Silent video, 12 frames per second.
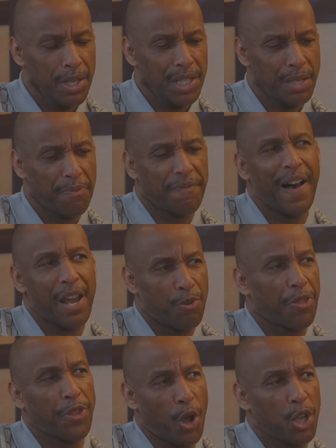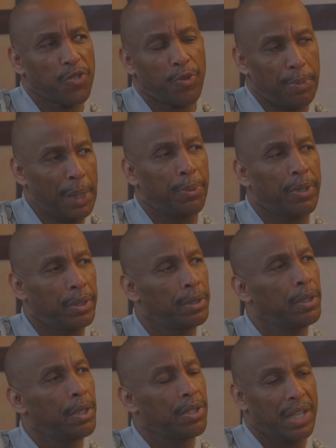some final thoughts for people
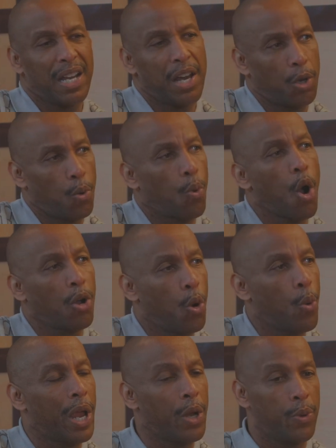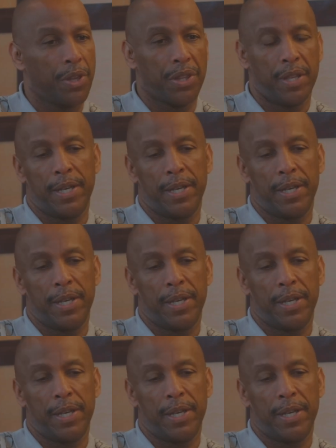to kind of walk away with.